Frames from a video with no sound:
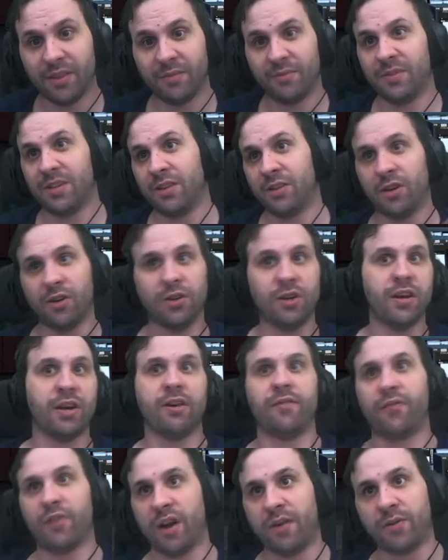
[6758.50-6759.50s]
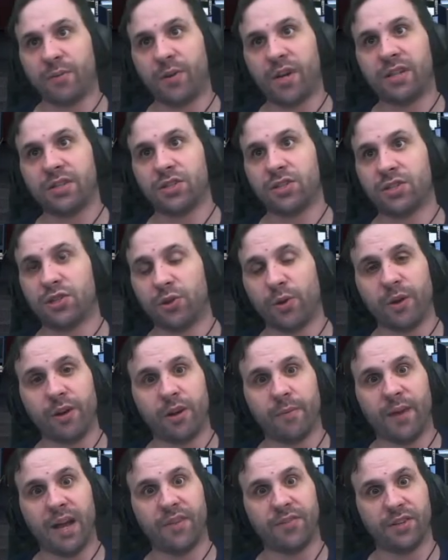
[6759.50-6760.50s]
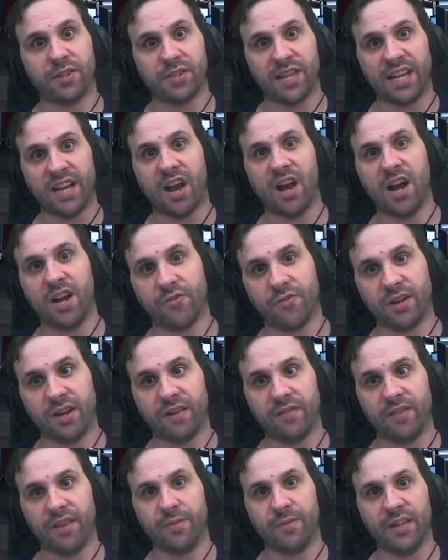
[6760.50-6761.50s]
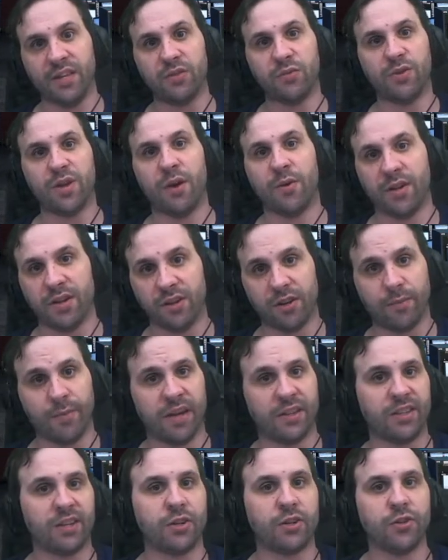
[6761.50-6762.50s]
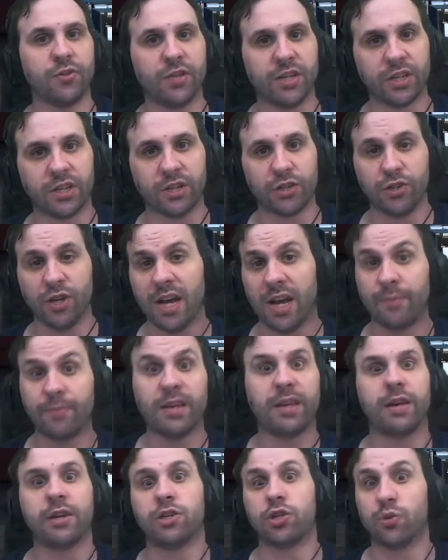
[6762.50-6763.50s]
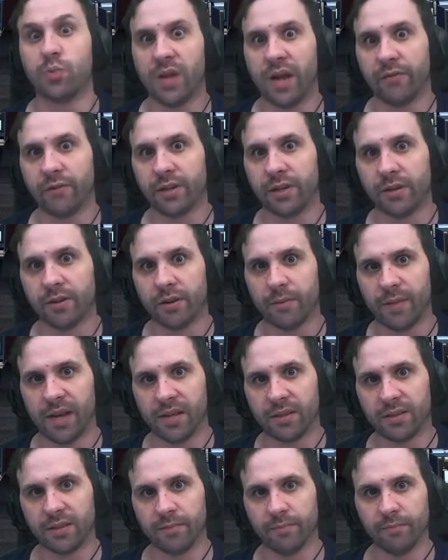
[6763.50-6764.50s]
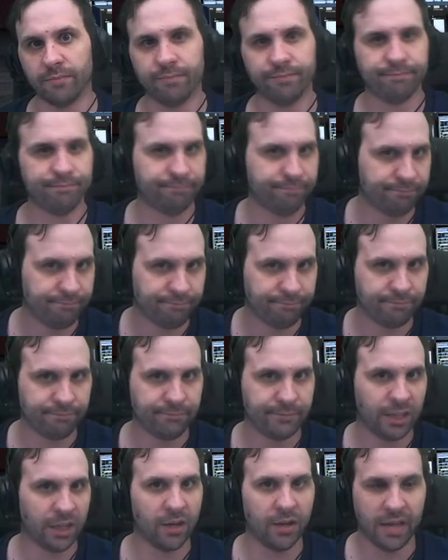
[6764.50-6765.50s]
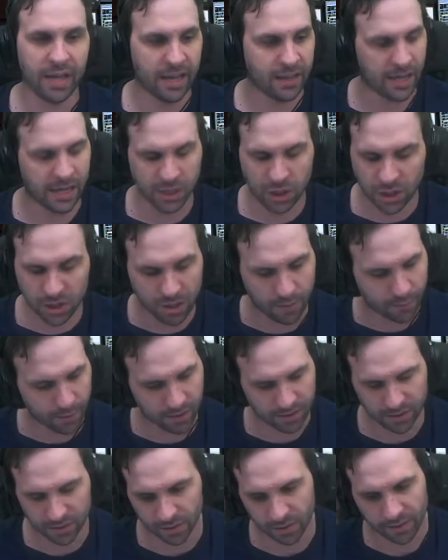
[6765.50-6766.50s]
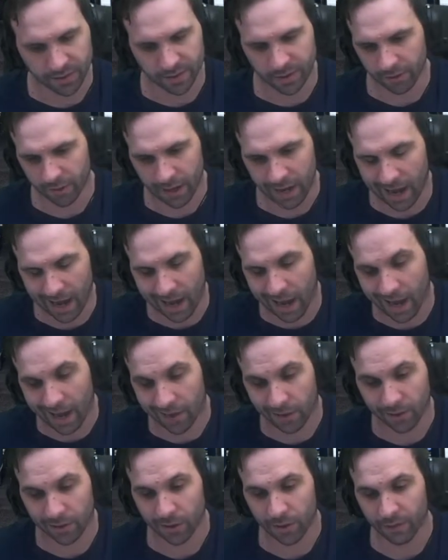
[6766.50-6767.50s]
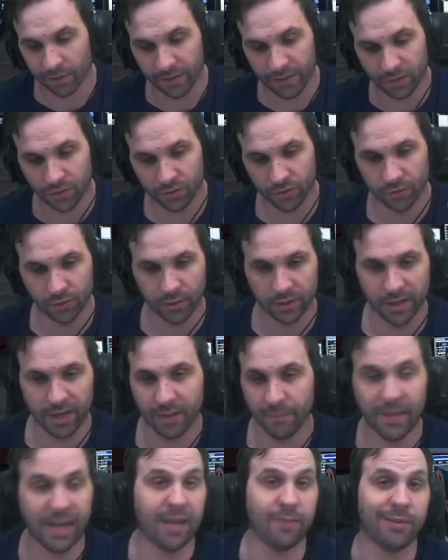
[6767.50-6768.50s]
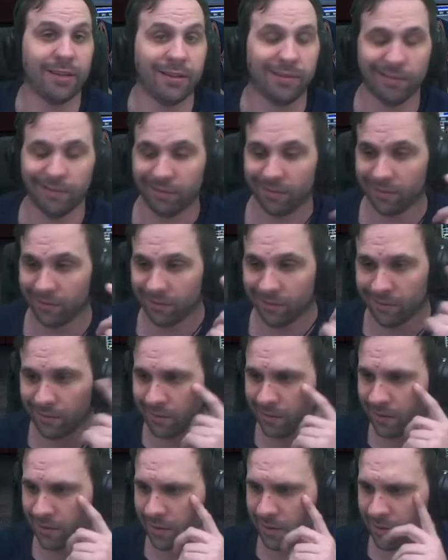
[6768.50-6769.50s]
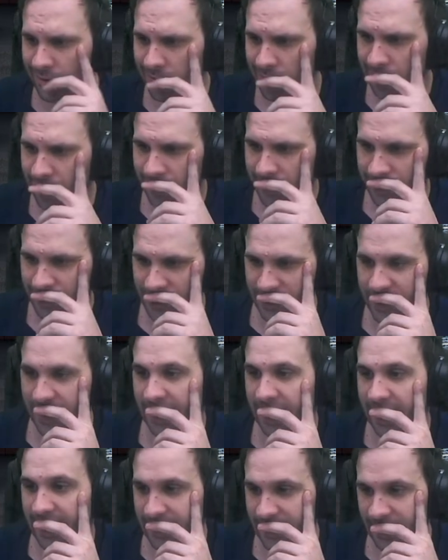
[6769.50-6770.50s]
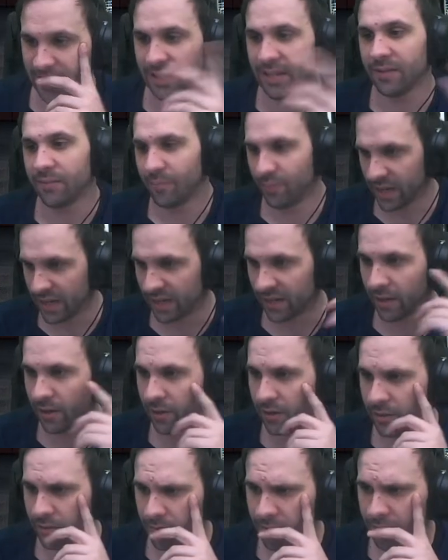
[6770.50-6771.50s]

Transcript: You know, you hear for every politician you hear about, there's like a hundred of them that you don't hear about that are doing a good job because you never hear about them. You know, eh, that's just a personal theory. I, I don't know if that's true or not. Maybe. Just like IT, bingo.